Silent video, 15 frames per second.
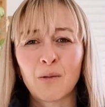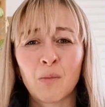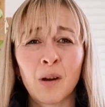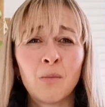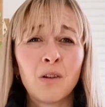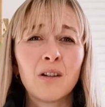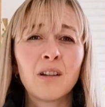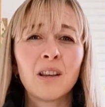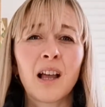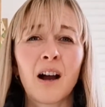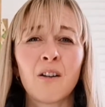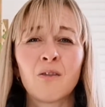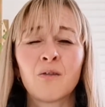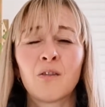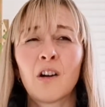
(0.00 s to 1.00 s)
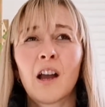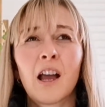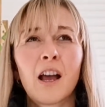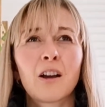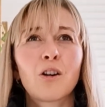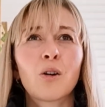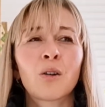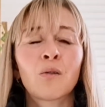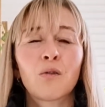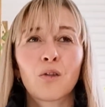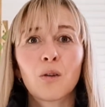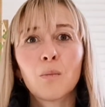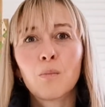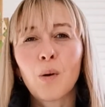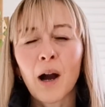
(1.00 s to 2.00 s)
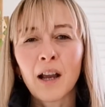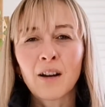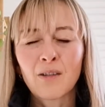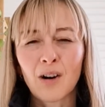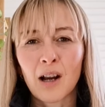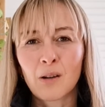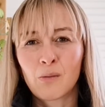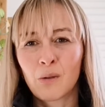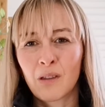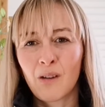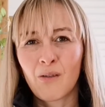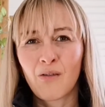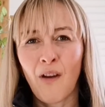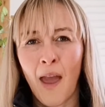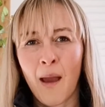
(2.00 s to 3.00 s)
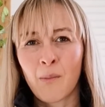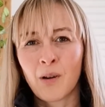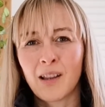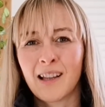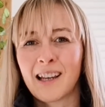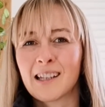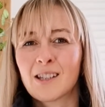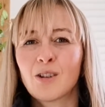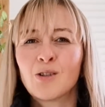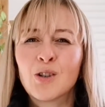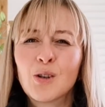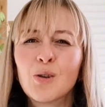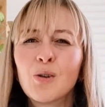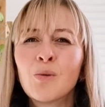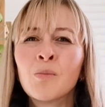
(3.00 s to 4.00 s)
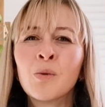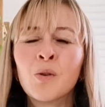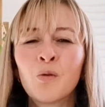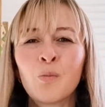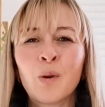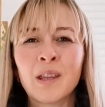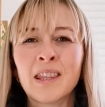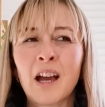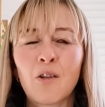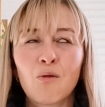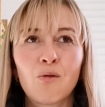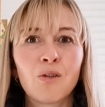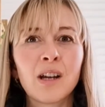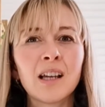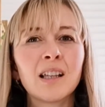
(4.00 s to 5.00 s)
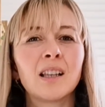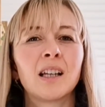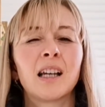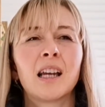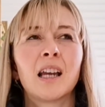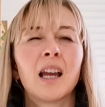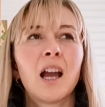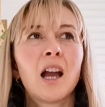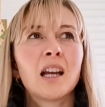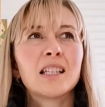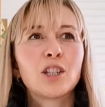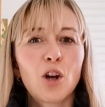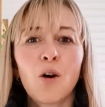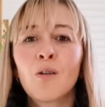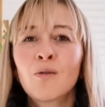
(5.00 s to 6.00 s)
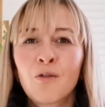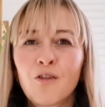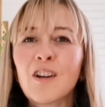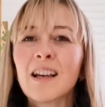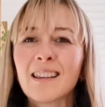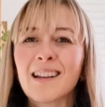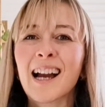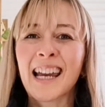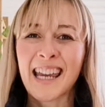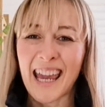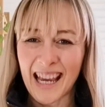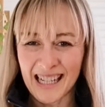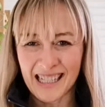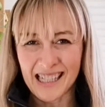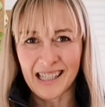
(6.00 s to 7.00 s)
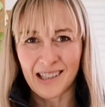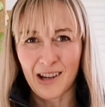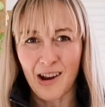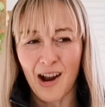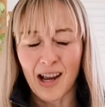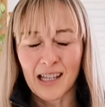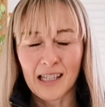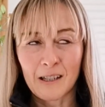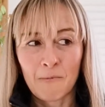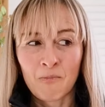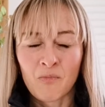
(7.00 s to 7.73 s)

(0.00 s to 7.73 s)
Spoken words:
Maybe you love going for a bike ride with your family. So do movement that really don't feel like exercise.